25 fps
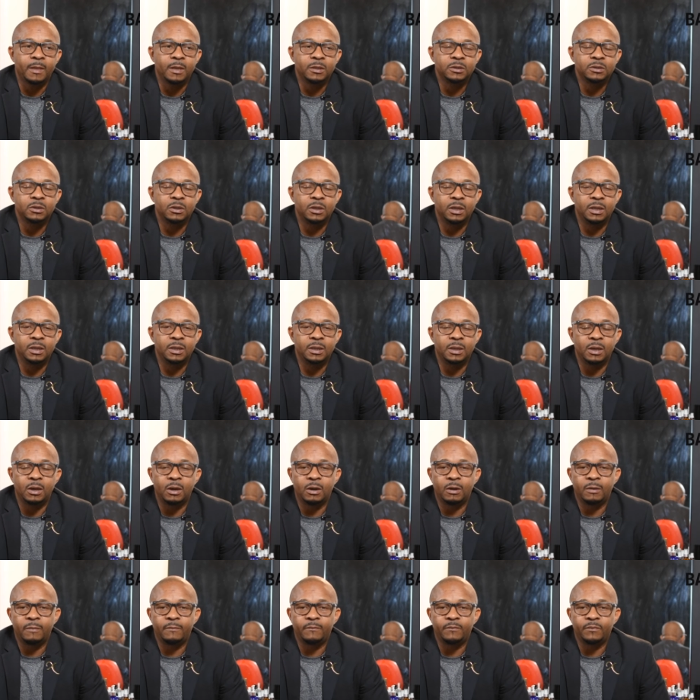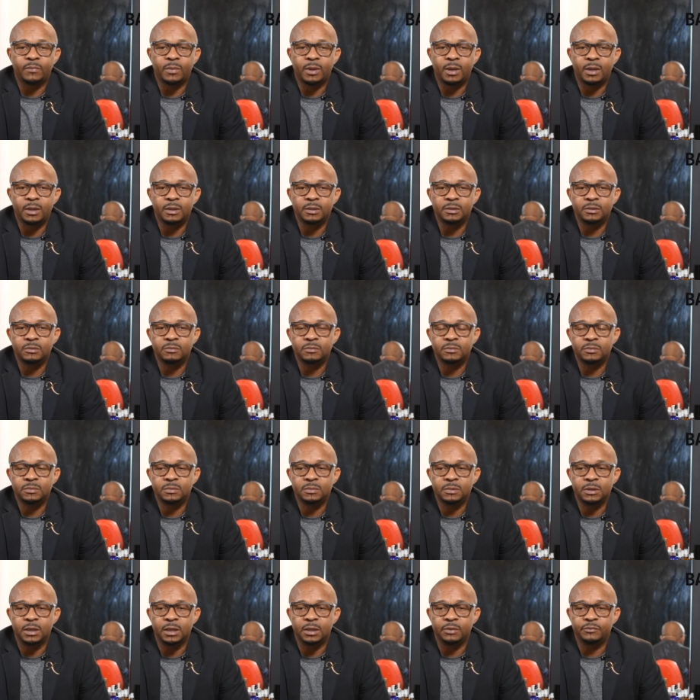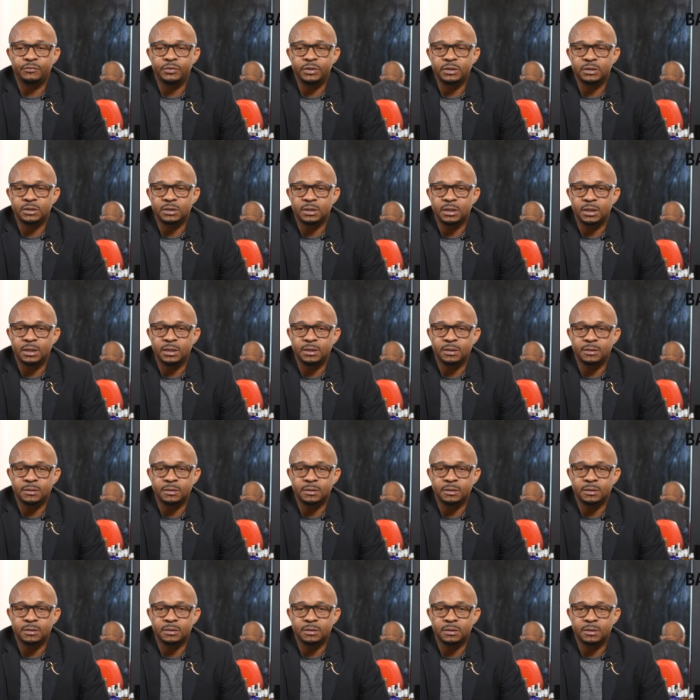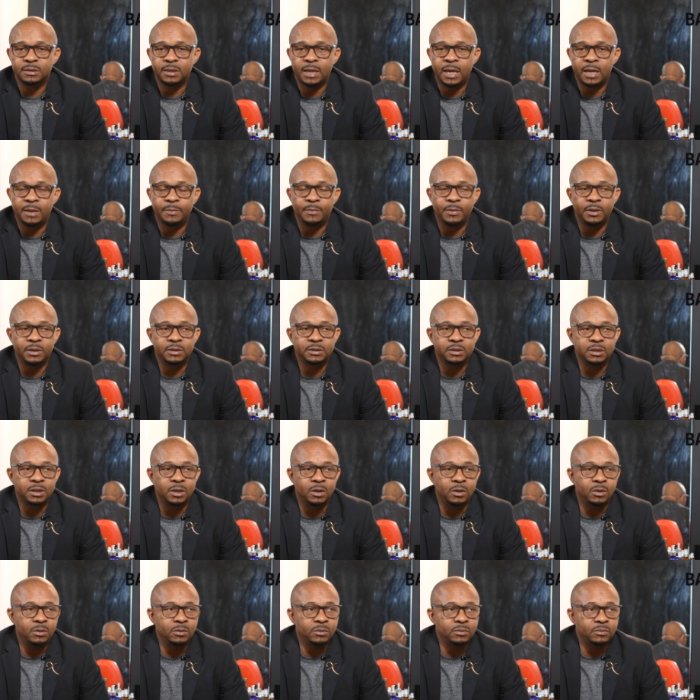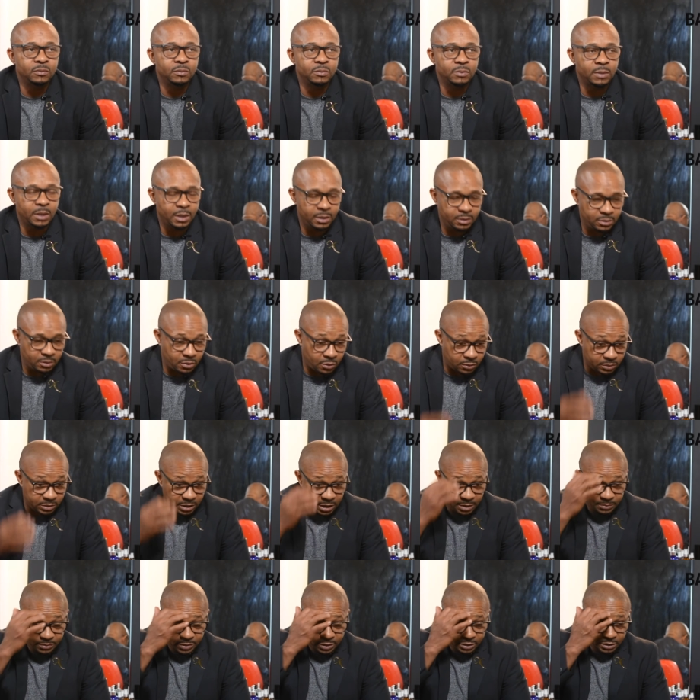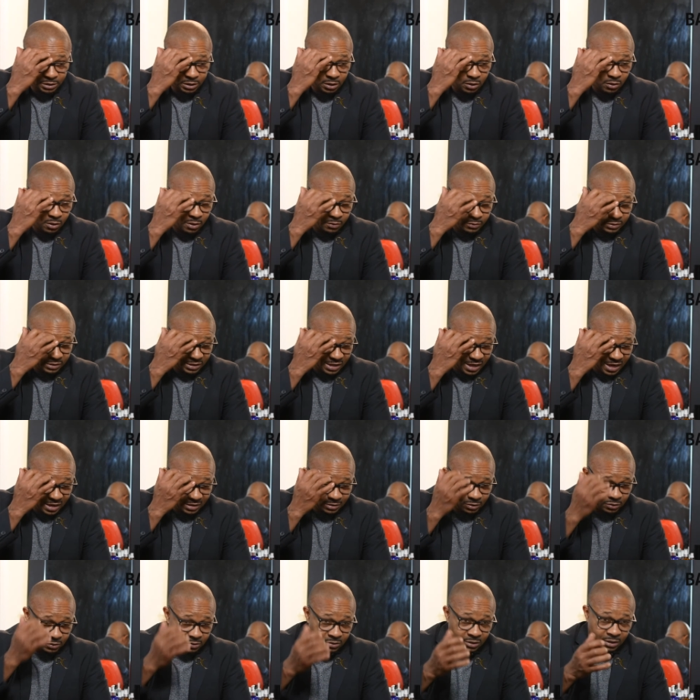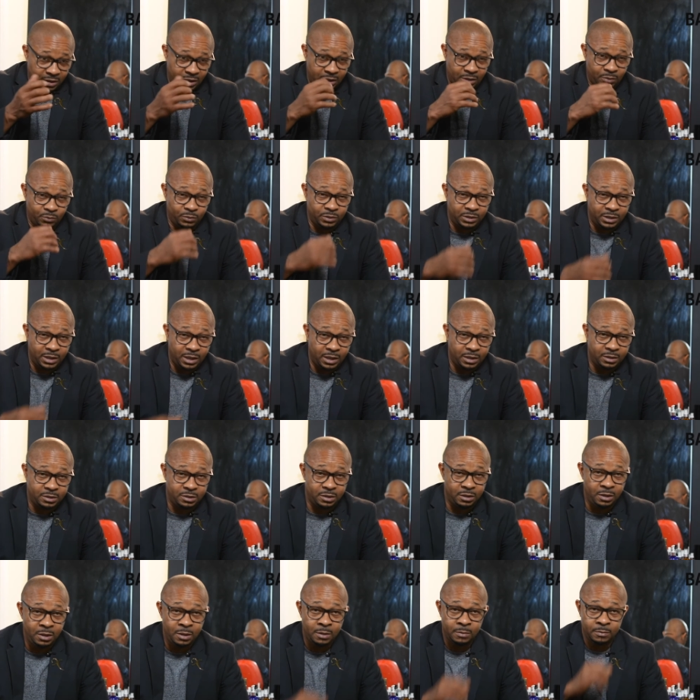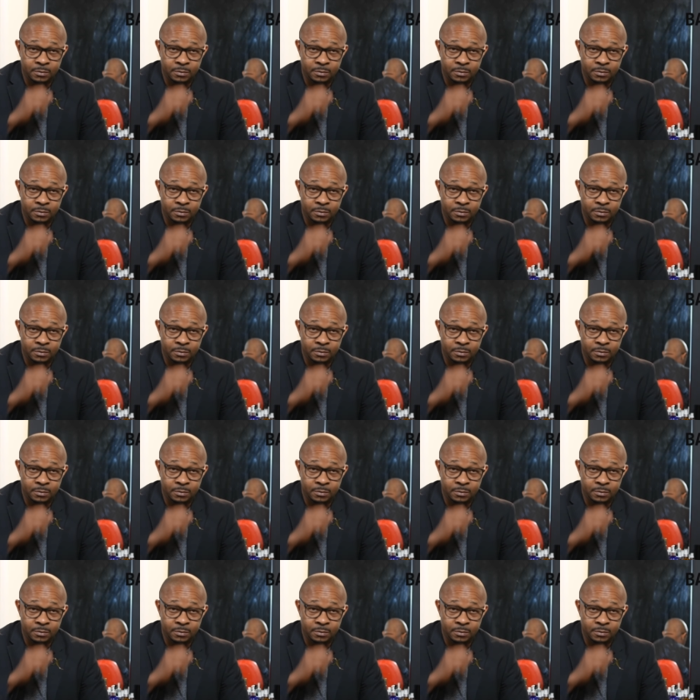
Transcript: So then, um, then recently, eight months ago, no, 10 months ago, I was diagnosed again with cancer.